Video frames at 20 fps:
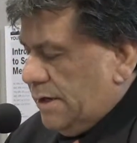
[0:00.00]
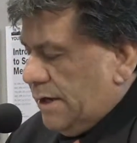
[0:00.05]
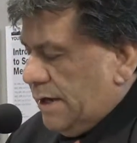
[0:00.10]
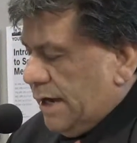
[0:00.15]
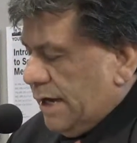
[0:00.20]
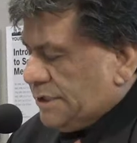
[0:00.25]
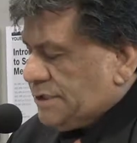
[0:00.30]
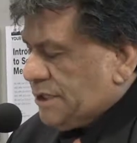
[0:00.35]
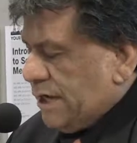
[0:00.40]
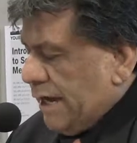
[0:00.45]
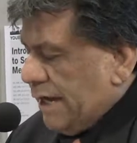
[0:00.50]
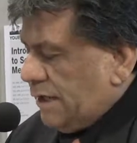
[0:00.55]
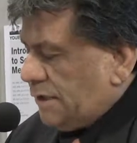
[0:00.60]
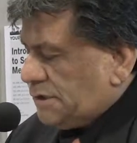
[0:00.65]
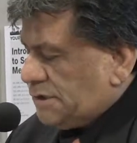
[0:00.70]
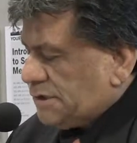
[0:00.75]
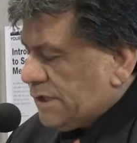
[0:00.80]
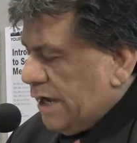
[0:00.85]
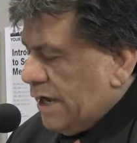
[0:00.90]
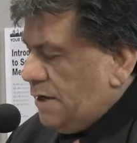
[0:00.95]
A title
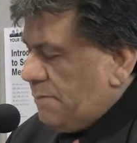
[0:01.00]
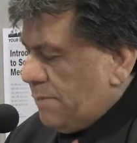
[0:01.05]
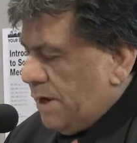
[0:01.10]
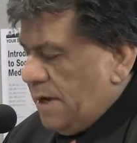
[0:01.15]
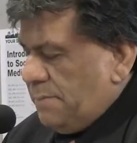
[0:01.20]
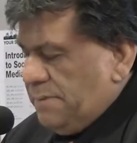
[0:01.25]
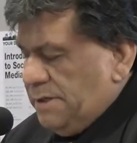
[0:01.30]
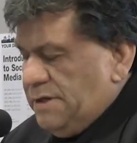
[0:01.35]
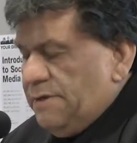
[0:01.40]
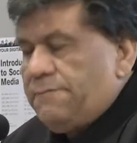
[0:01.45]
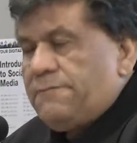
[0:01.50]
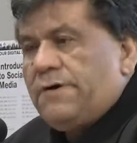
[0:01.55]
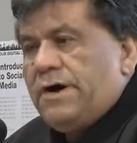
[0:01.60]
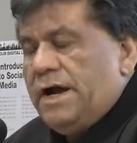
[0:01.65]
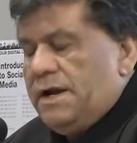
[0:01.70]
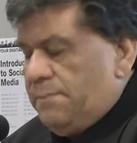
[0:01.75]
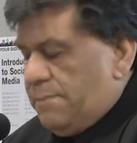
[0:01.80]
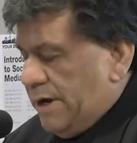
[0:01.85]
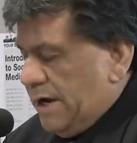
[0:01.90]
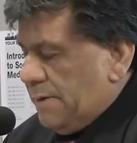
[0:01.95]
site might be
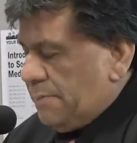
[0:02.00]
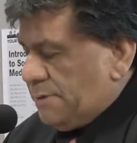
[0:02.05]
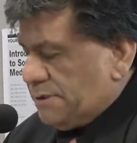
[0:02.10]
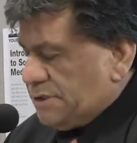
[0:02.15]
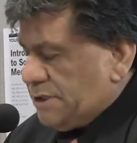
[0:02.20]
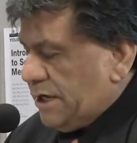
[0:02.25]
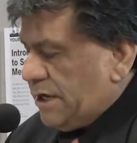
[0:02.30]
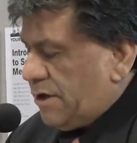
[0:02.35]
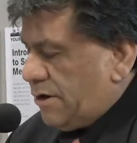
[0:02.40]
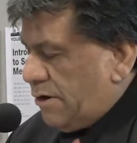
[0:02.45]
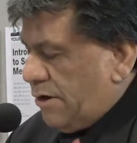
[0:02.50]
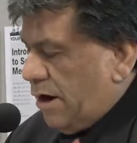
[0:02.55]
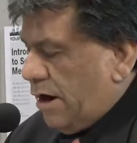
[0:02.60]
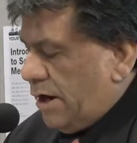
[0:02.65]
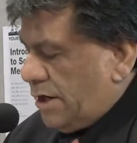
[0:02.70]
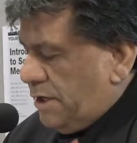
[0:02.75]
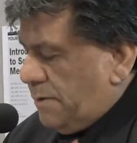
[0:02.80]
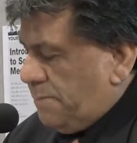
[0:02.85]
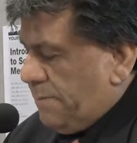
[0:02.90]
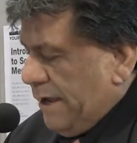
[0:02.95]
defined by a particular
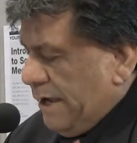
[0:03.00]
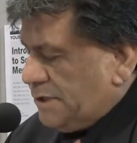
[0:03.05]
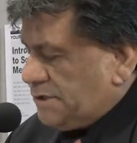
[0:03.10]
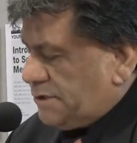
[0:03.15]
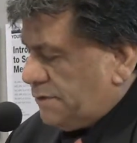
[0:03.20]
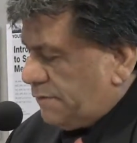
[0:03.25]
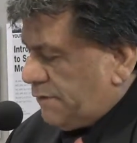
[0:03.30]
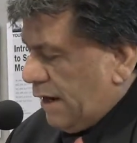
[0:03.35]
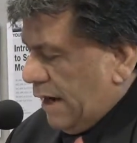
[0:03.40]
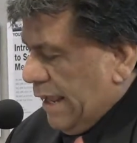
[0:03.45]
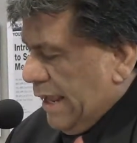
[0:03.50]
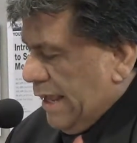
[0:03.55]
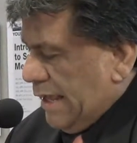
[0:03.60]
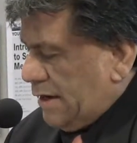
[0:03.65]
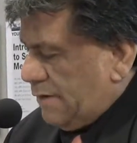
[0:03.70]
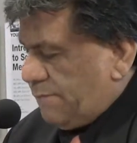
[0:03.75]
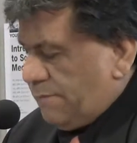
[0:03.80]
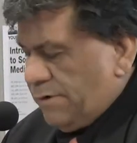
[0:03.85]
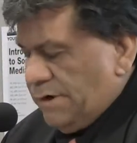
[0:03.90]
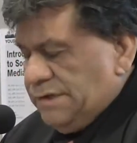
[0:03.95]
occupation of the
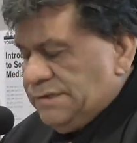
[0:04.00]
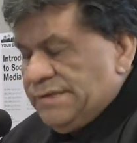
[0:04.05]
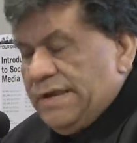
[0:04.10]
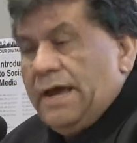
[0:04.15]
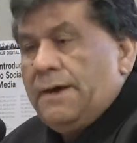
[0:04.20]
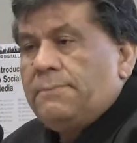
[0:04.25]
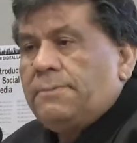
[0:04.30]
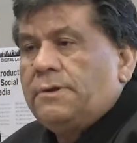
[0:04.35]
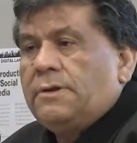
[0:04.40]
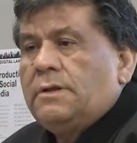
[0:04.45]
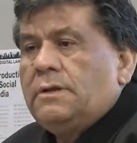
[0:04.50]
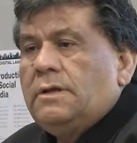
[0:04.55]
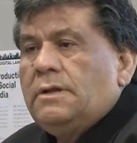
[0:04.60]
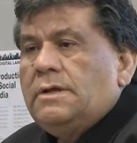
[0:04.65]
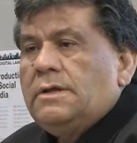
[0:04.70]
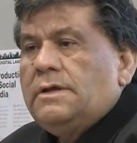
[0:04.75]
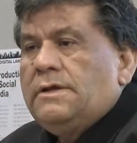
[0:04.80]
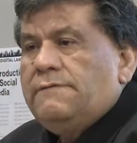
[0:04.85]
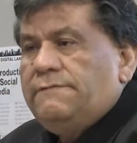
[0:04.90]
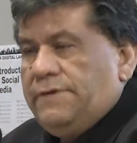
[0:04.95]
land, for example,
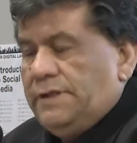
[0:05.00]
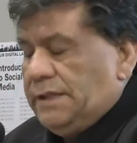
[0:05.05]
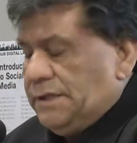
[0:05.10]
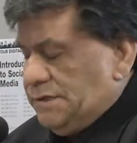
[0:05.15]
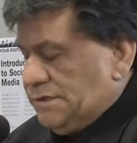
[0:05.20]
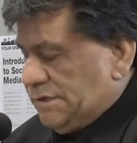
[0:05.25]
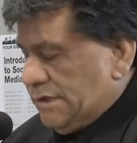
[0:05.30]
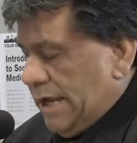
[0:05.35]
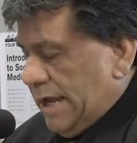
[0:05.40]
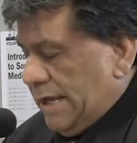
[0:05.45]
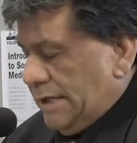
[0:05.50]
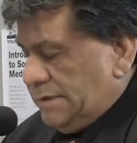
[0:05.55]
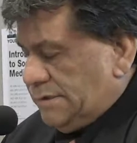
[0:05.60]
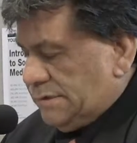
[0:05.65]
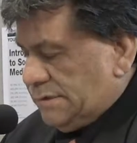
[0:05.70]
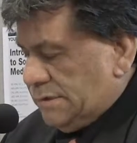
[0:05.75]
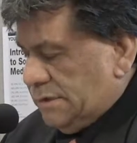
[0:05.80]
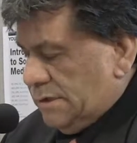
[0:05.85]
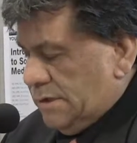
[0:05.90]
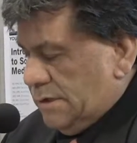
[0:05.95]
village
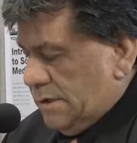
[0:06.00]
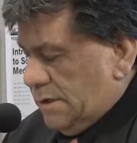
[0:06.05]
sites,